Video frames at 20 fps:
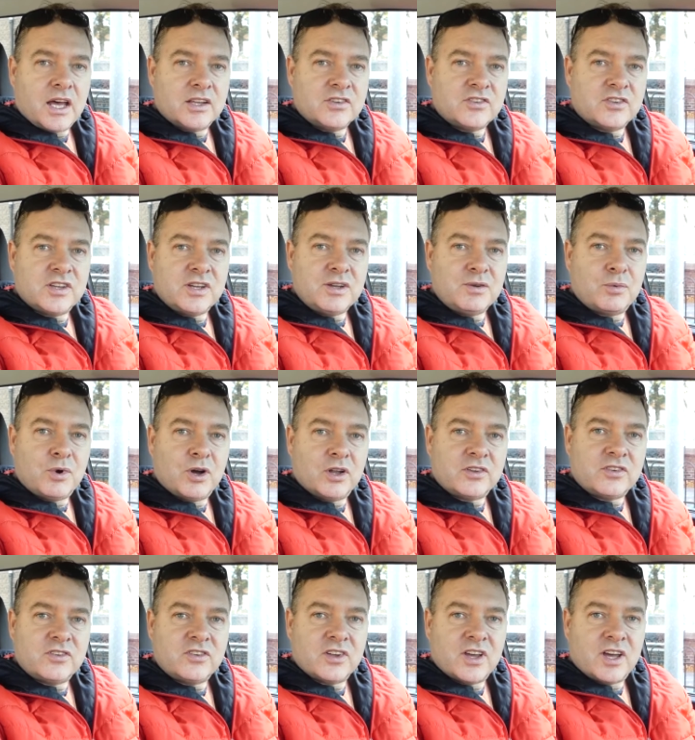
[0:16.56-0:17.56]
see
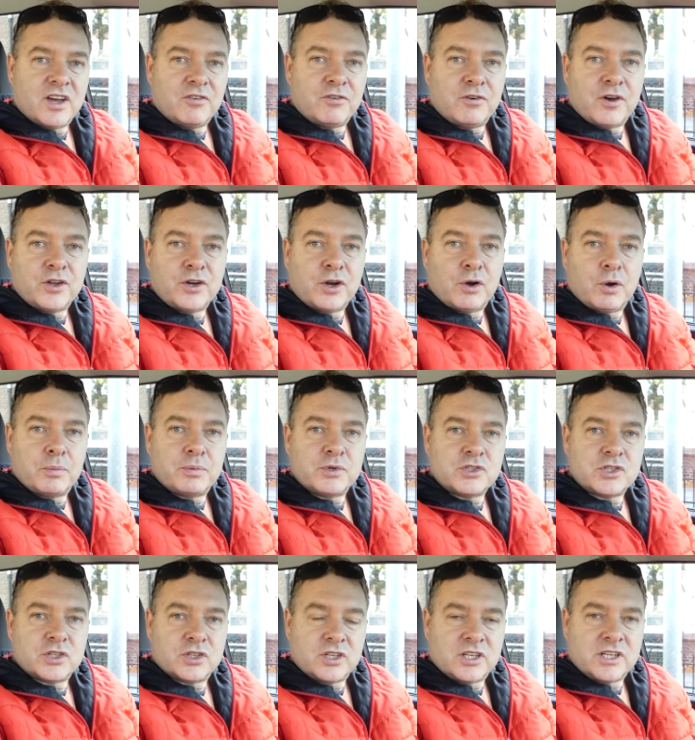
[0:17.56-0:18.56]
what photo
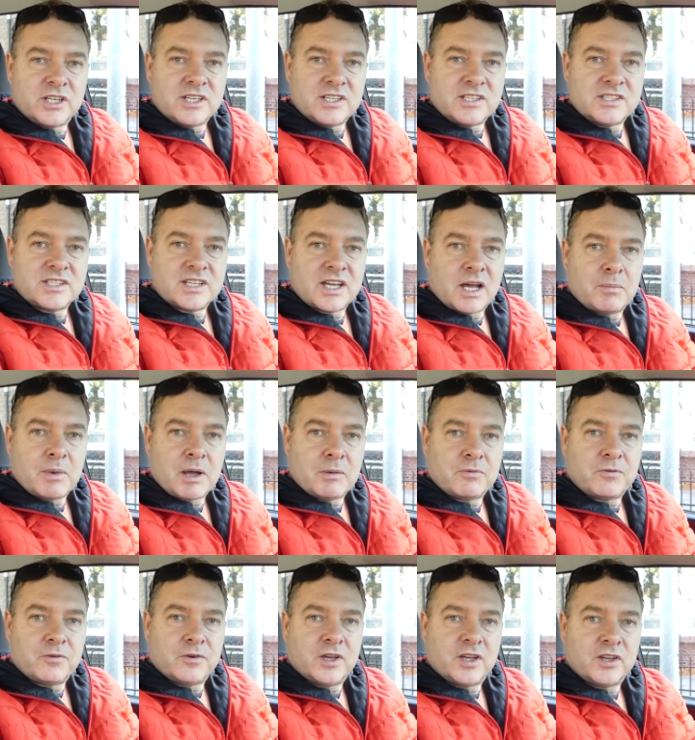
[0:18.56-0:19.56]
opportunities come
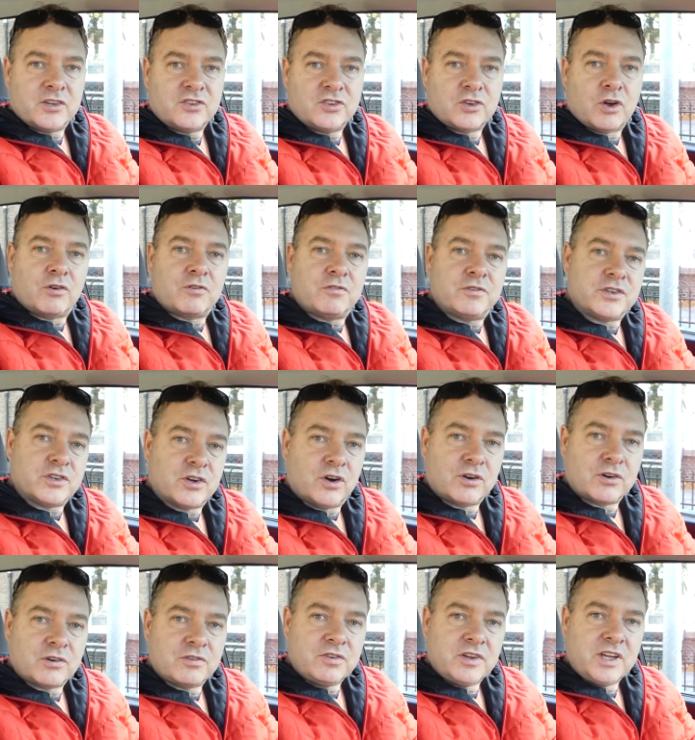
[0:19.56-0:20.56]
up for stock
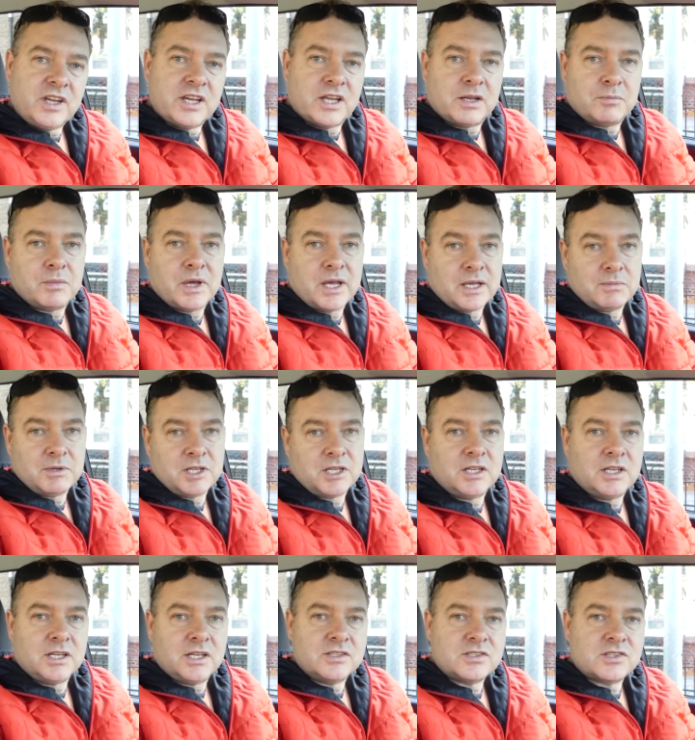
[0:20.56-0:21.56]
photography and
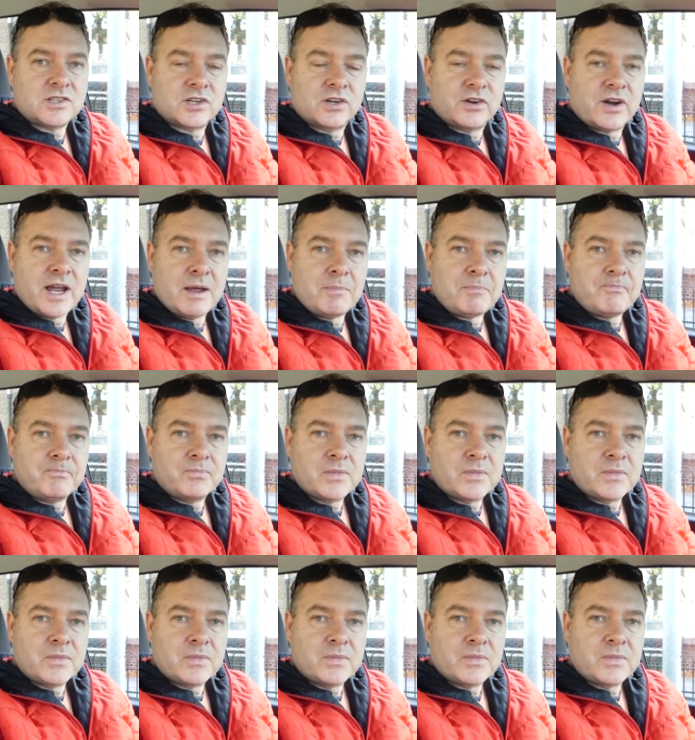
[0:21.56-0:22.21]
maybe Instagram.